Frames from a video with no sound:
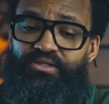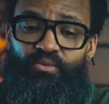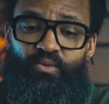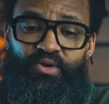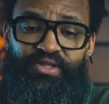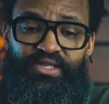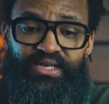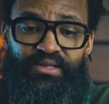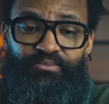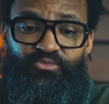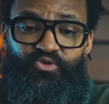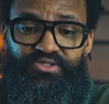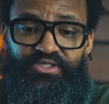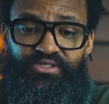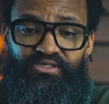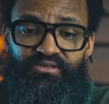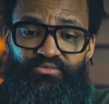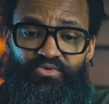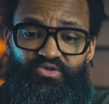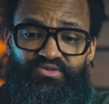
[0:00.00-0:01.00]
one that I'm using
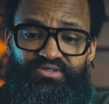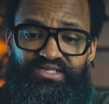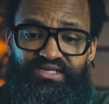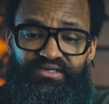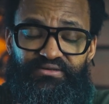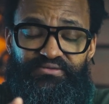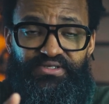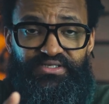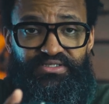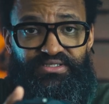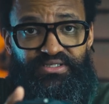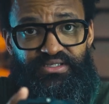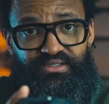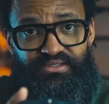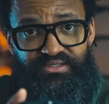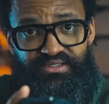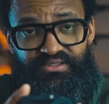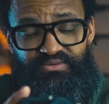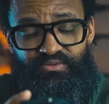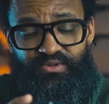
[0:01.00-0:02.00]
the most now is
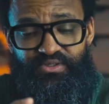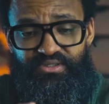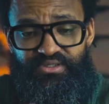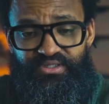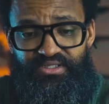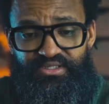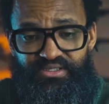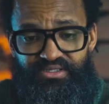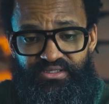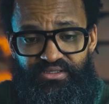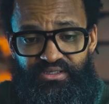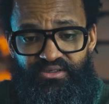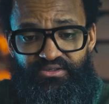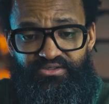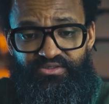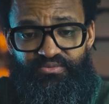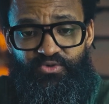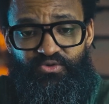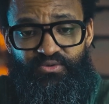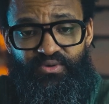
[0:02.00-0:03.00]
this one, the
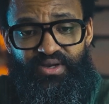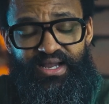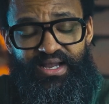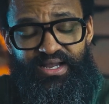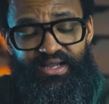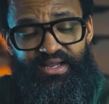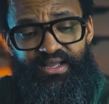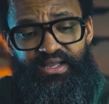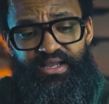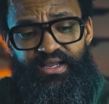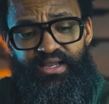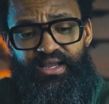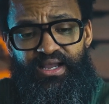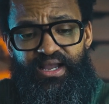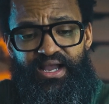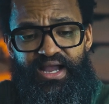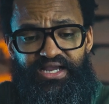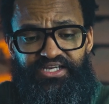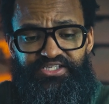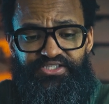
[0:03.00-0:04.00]
Osmo
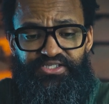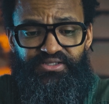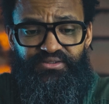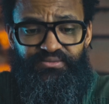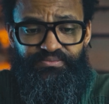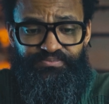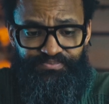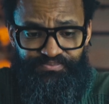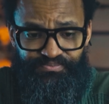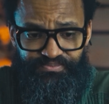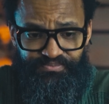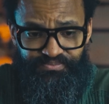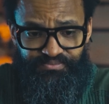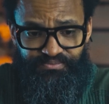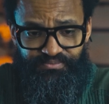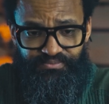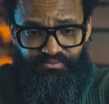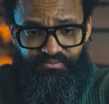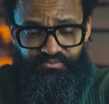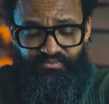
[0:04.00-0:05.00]
Action.
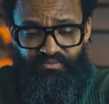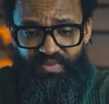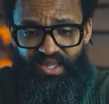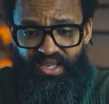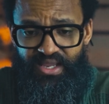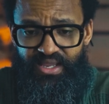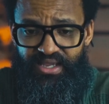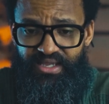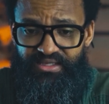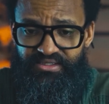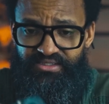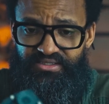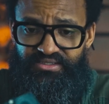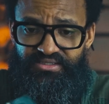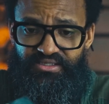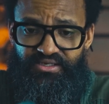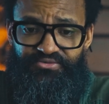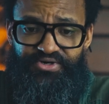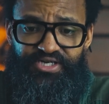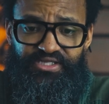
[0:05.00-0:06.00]
And this is a
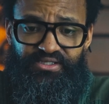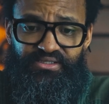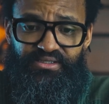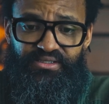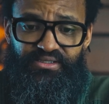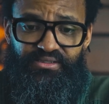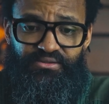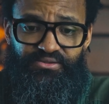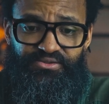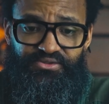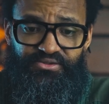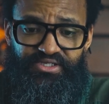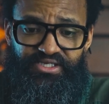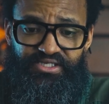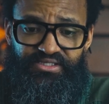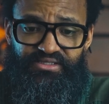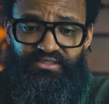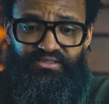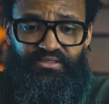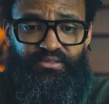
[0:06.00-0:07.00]
great little
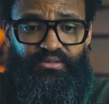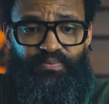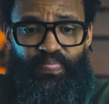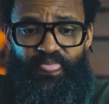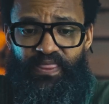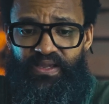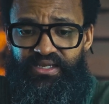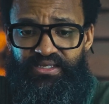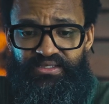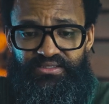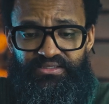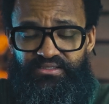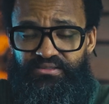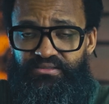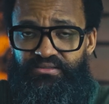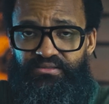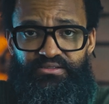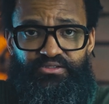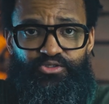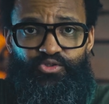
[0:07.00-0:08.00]
unit. It's
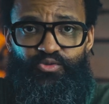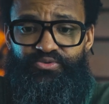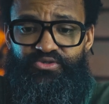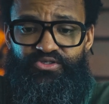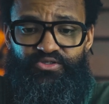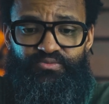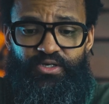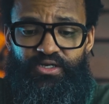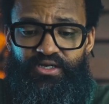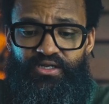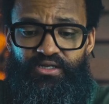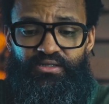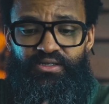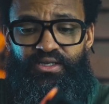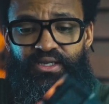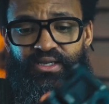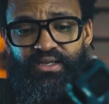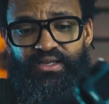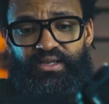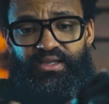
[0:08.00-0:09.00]
super small.
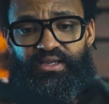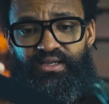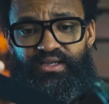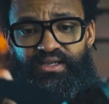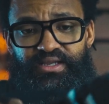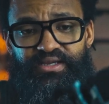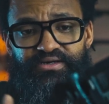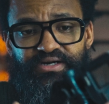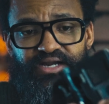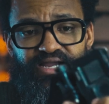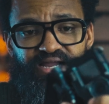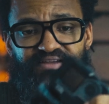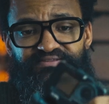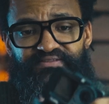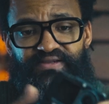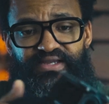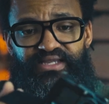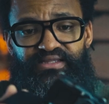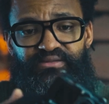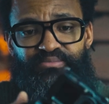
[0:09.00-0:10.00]
Here I have a
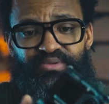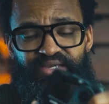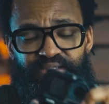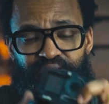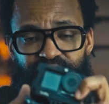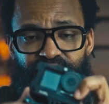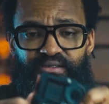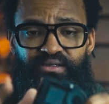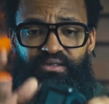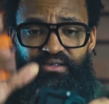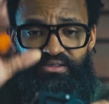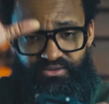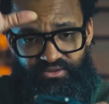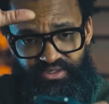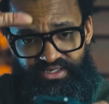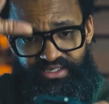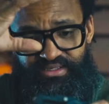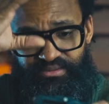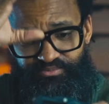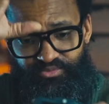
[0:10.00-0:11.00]
headband, so I
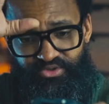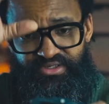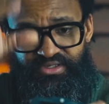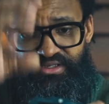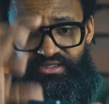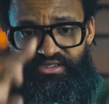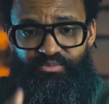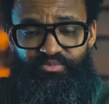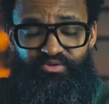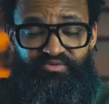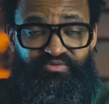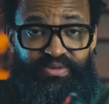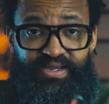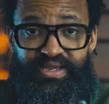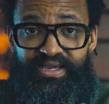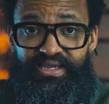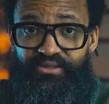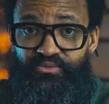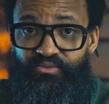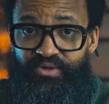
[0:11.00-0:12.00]
can put it on top of my
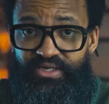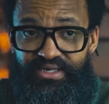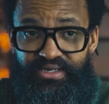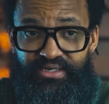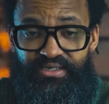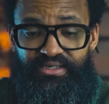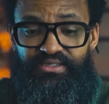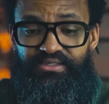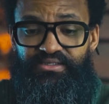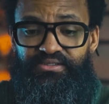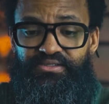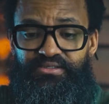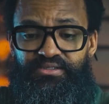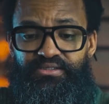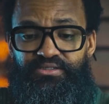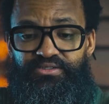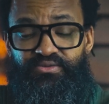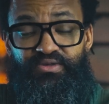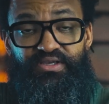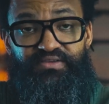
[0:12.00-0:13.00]
head while I hunt.
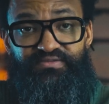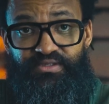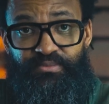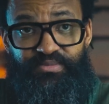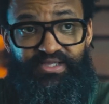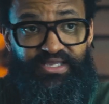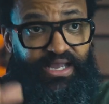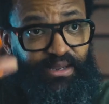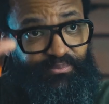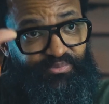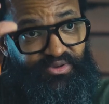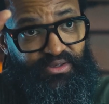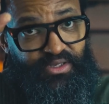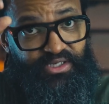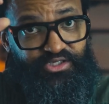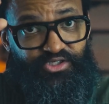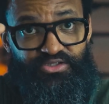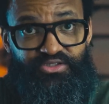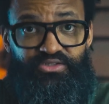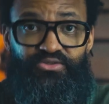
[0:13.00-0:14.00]
So if something happens, I
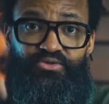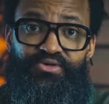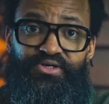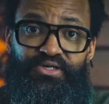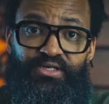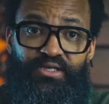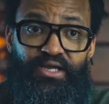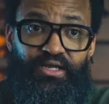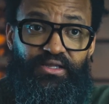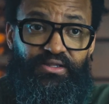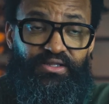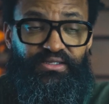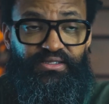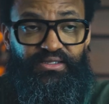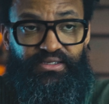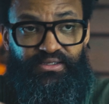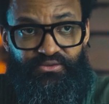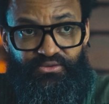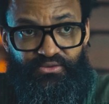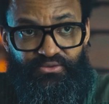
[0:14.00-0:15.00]
just turn it on, and
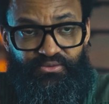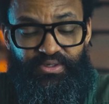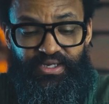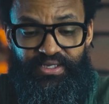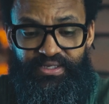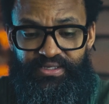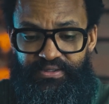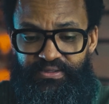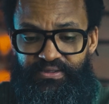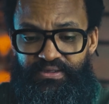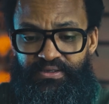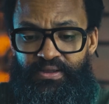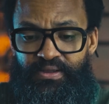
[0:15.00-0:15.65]
then I can